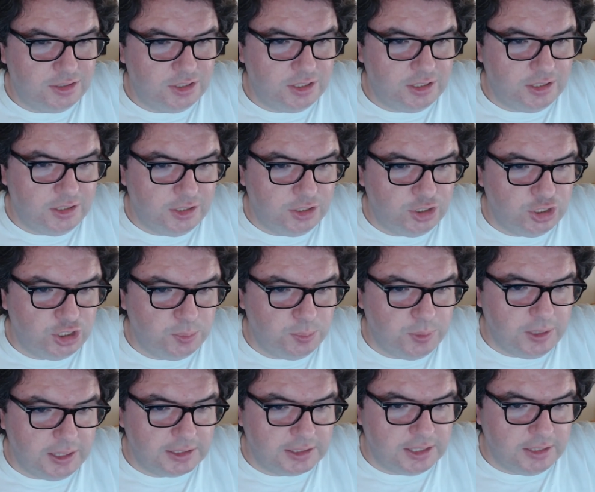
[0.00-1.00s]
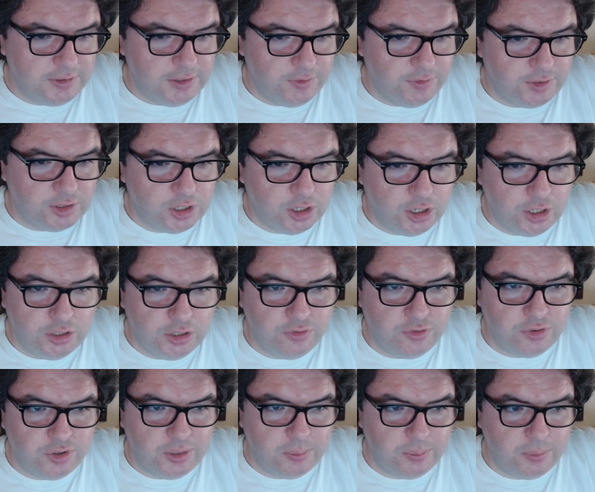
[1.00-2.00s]
Cinelicious Pics. I'd never even heard
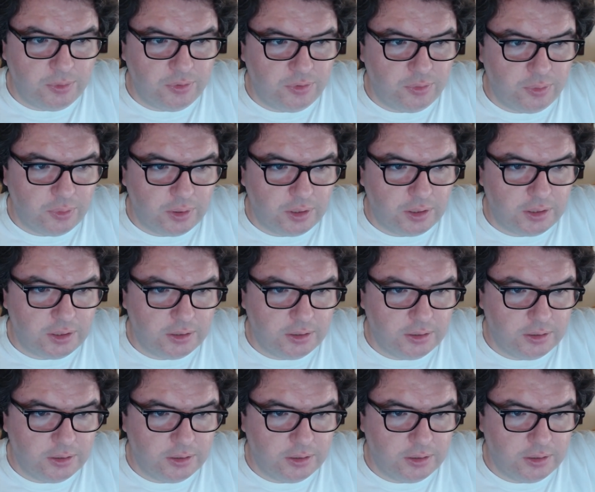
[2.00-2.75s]
of them before.